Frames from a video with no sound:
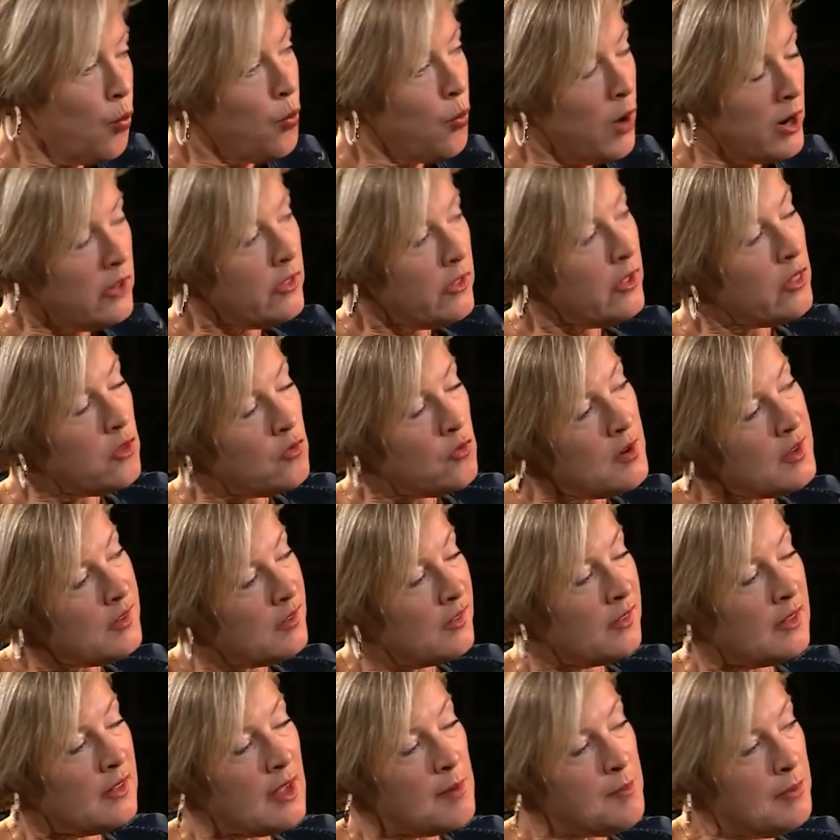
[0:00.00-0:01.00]
one of the other
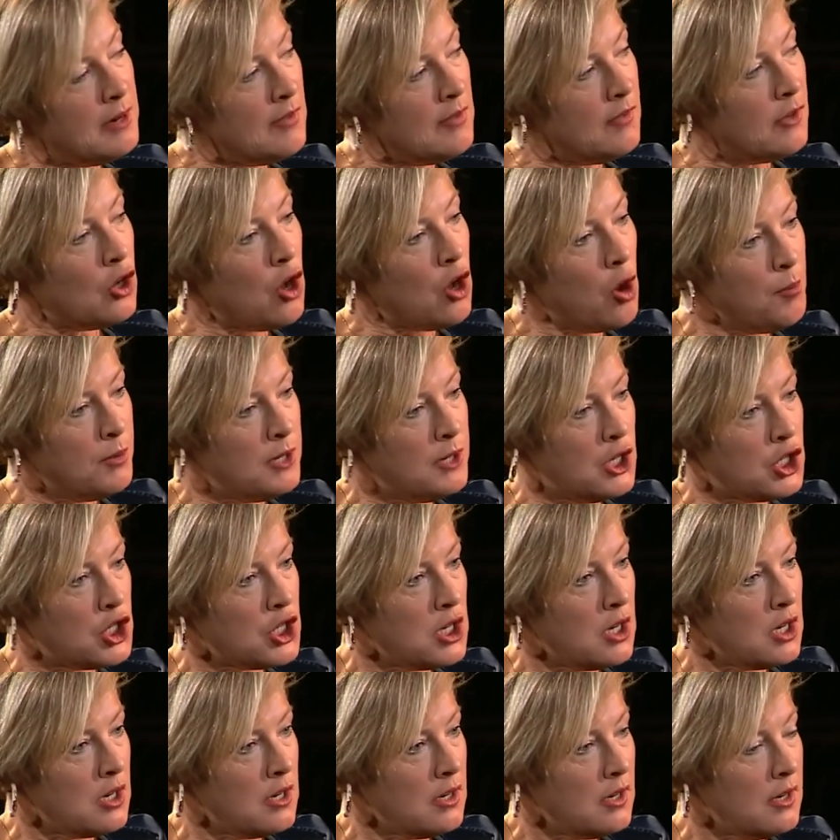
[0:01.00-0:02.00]
reasons I believe in
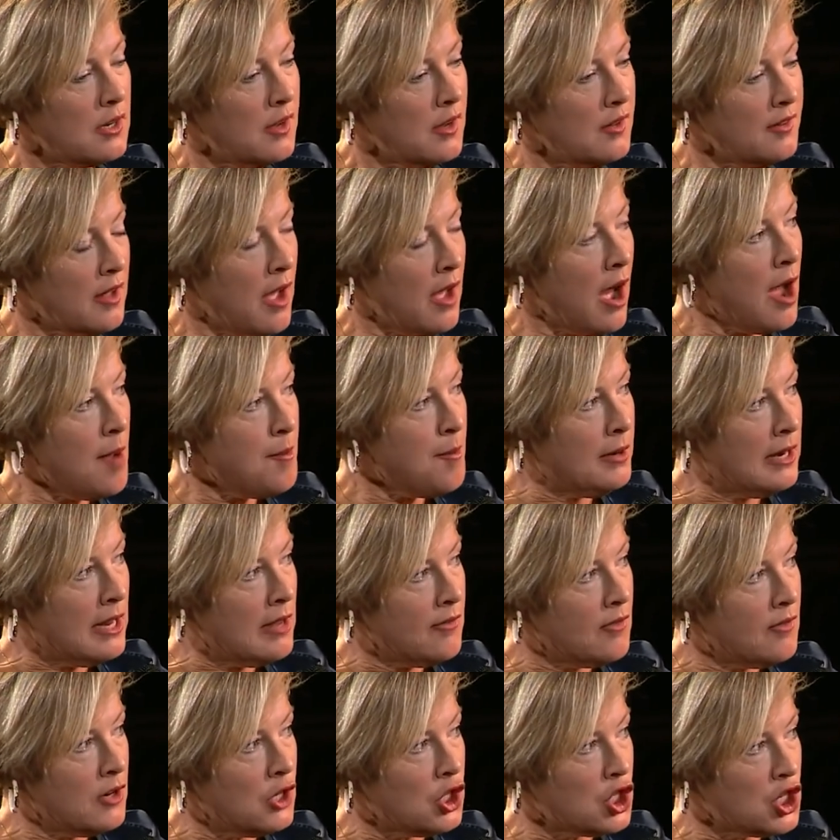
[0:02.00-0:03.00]
competition is that I
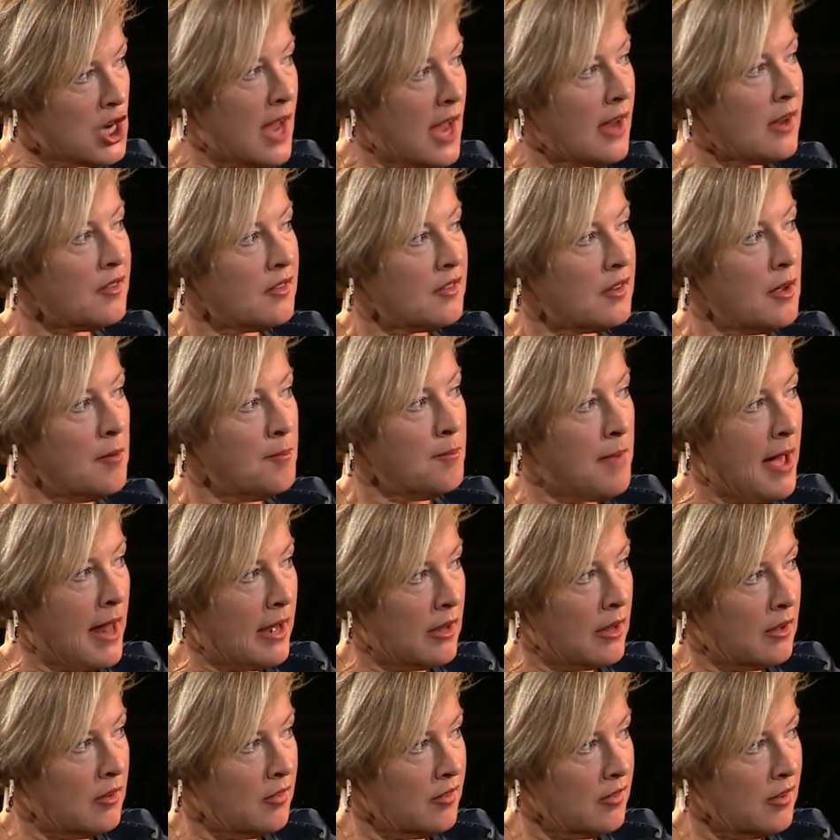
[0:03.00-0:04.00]
believe in checks and
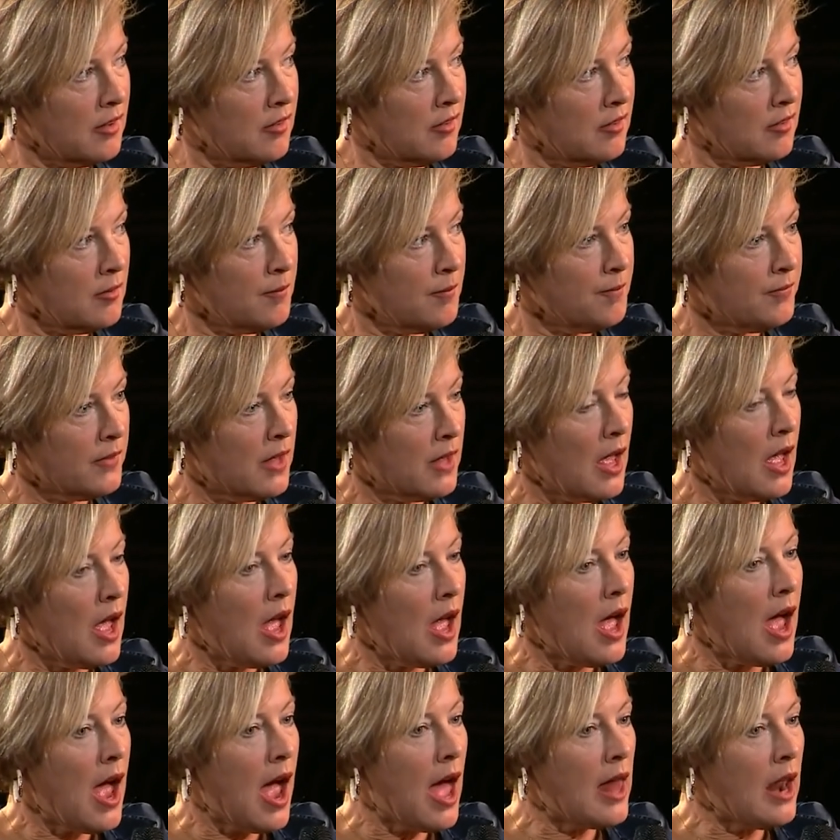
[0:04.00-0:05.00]
balances.
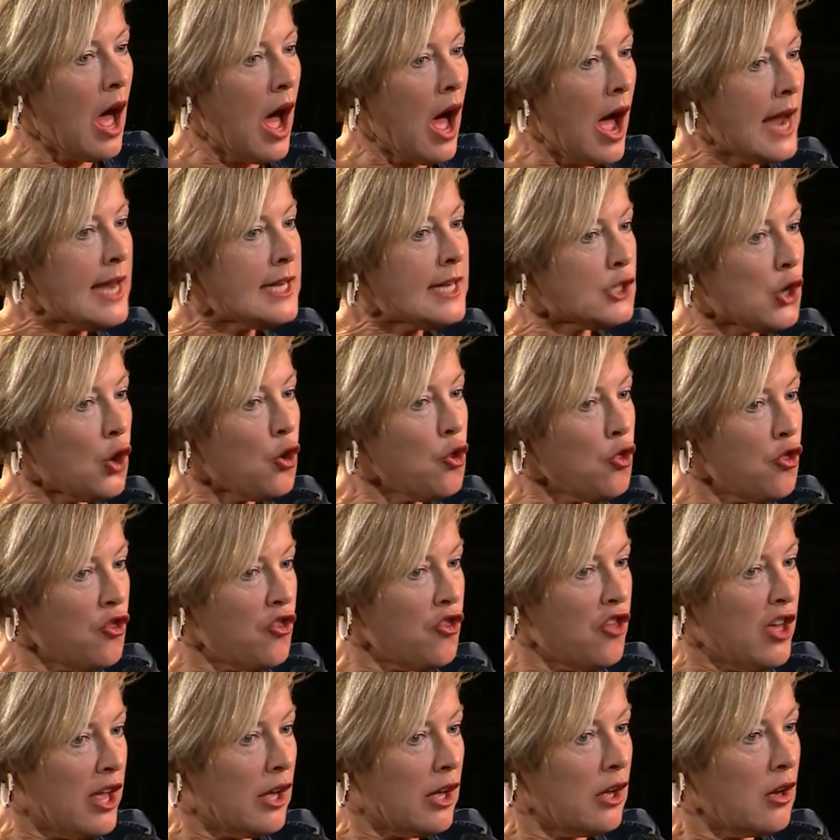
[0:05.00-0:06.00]
And I don't
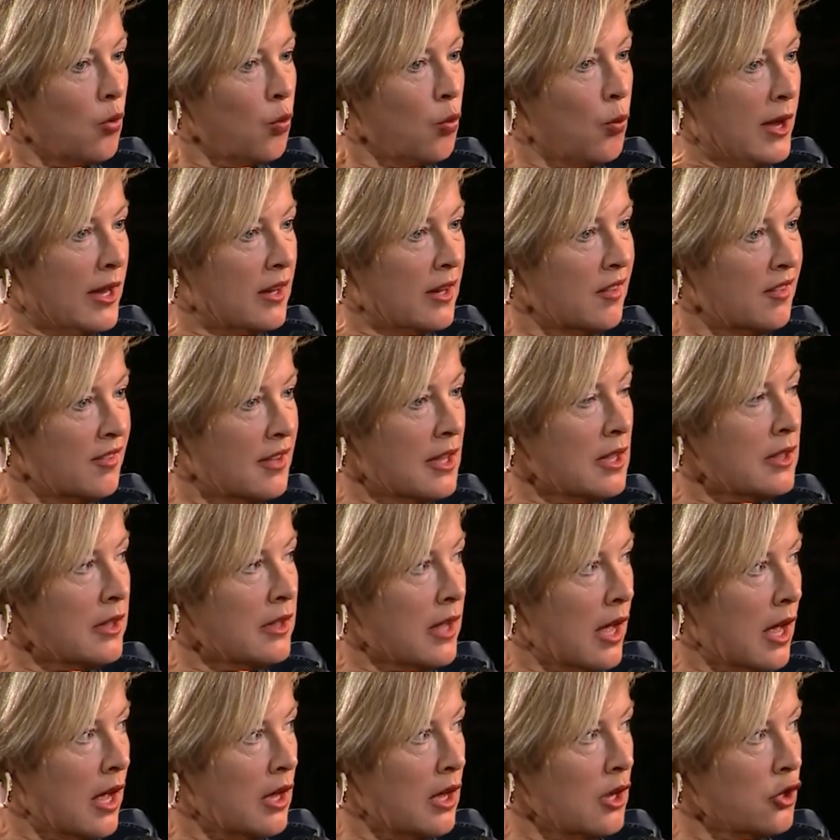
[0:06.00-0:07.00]
think we can
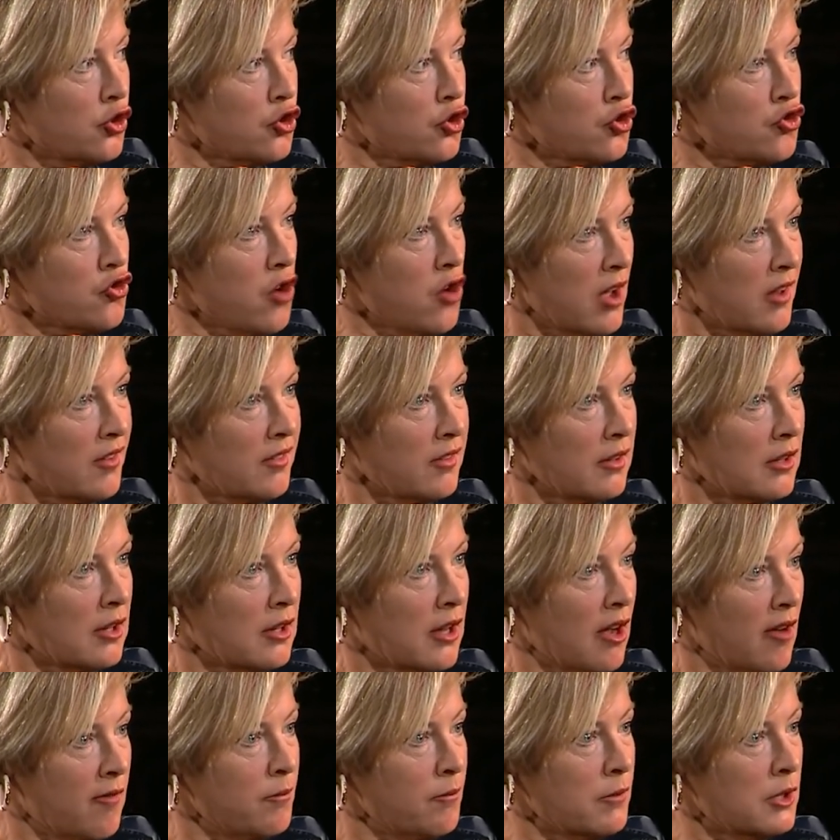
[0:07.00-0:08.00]
sit there and
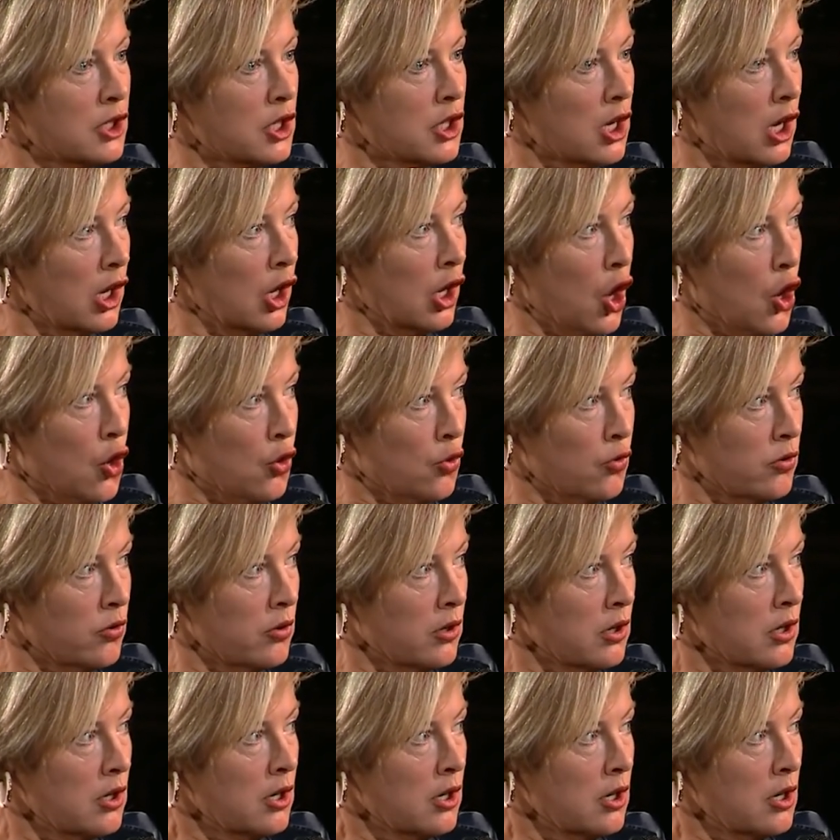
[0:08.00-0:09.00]
trust government
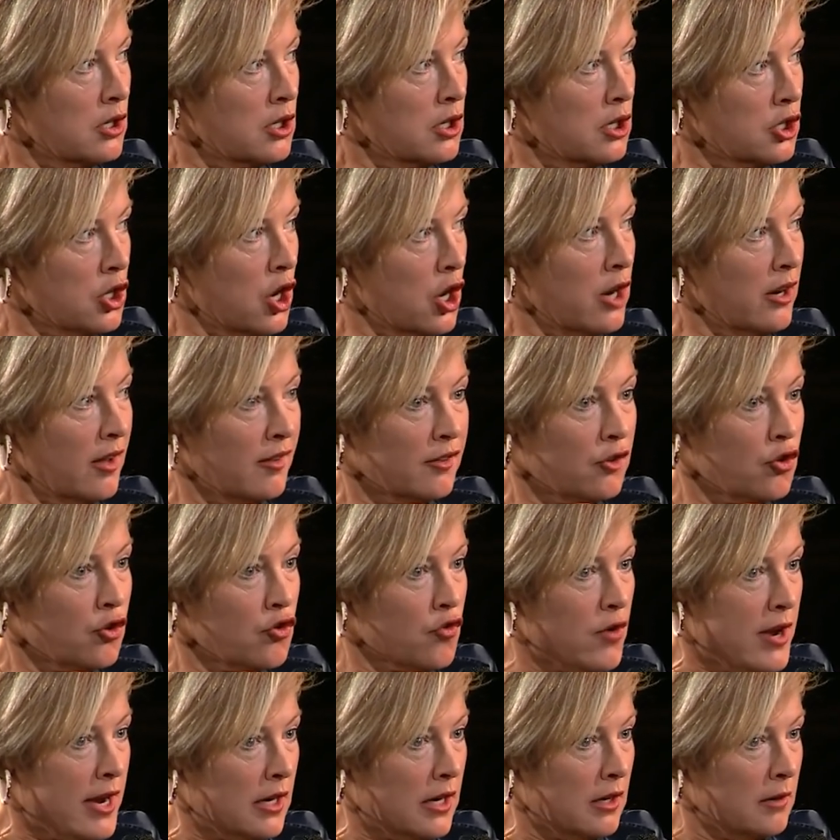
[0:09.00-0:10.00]
alone to turn us
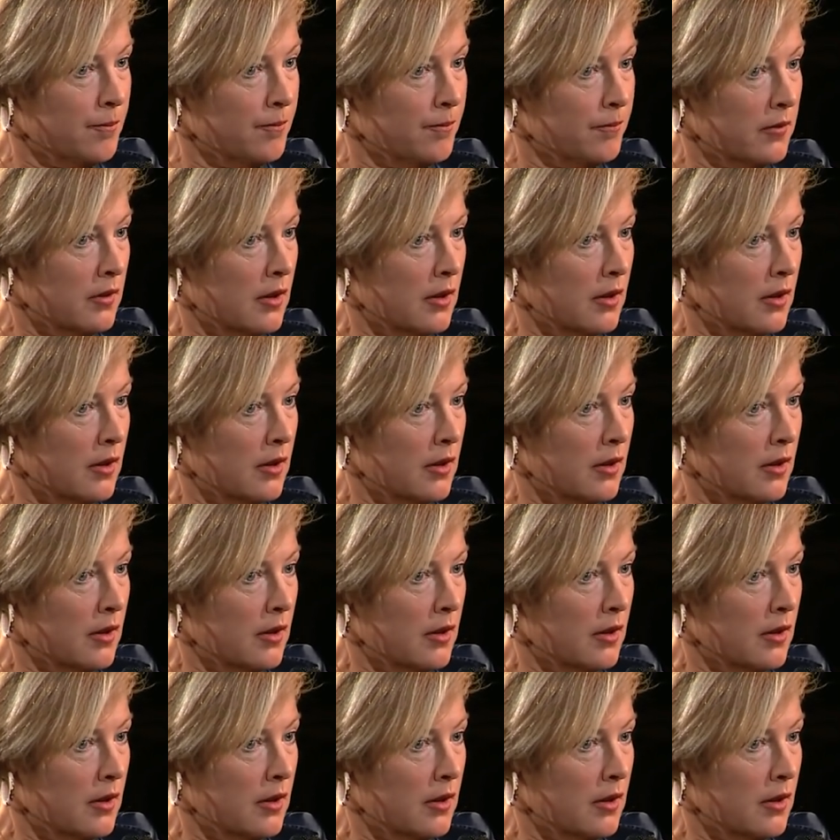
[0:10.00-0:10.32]
green.